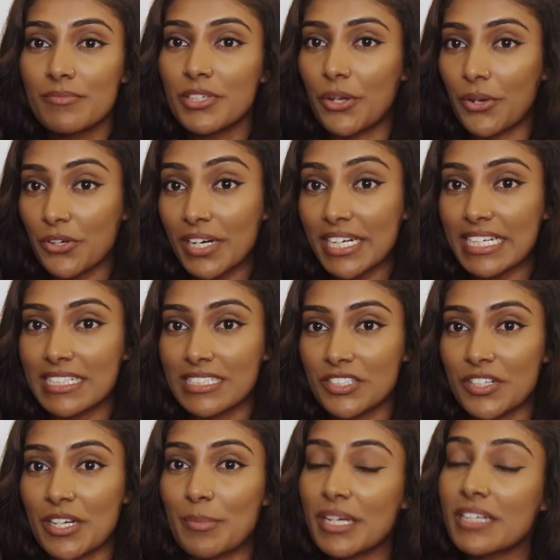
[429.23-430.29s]
you know, credit
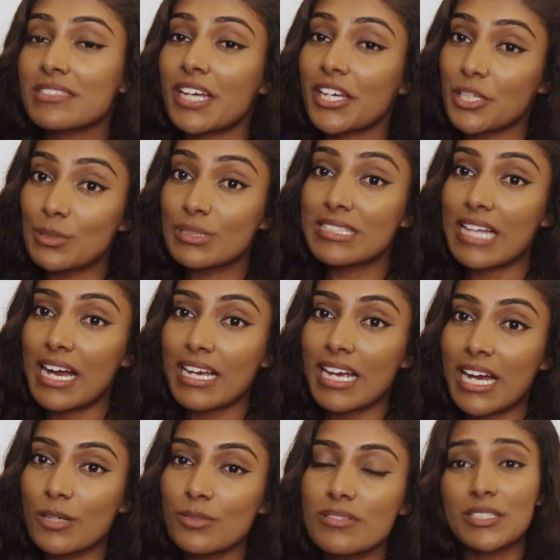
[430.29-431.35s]
history, because I use that
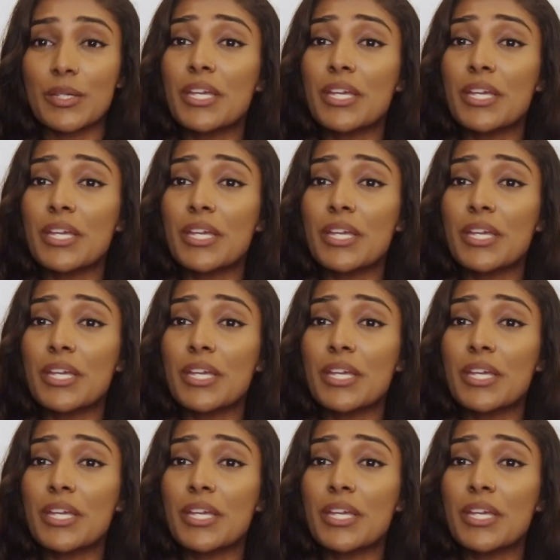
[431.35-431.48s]
account.